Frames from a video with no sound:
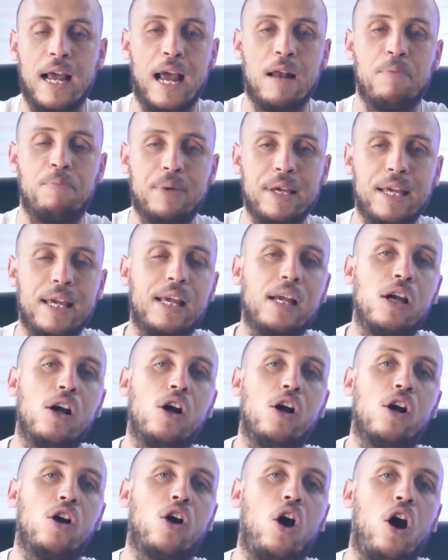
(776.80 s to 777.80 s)
and
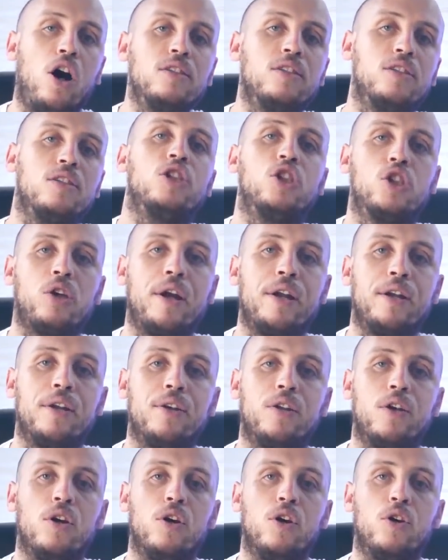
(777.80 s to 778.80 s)
being
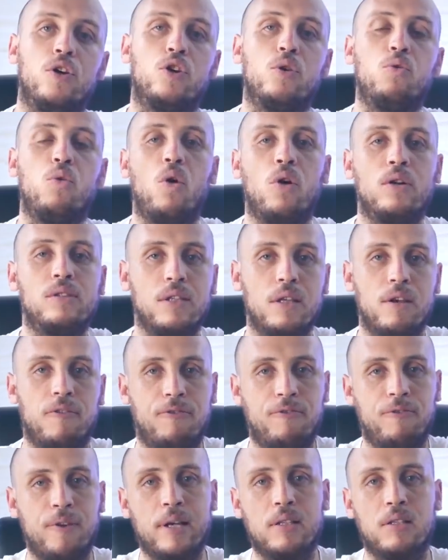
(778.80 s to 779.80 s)
concentrated towards
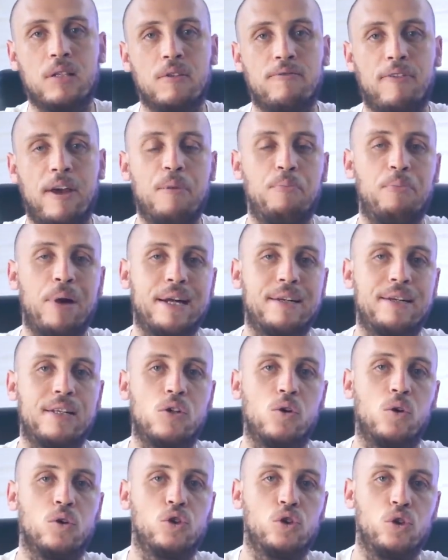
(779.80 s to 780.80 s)
effective and
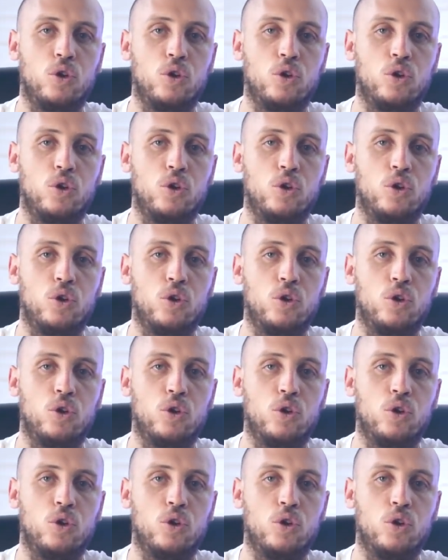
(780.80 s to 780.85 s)
practical